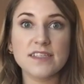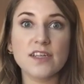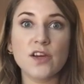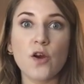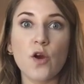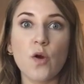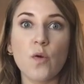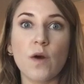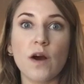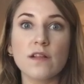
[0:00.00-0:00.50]

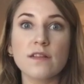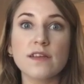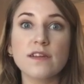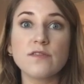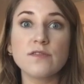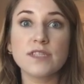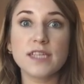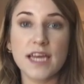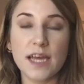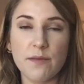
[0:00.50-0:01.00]
so a
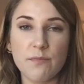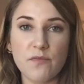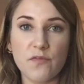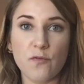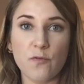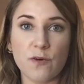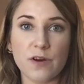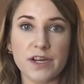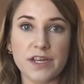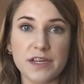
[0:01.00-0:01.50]
little tip
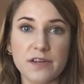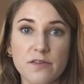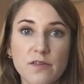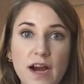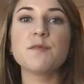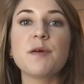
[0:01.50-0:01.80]
for you,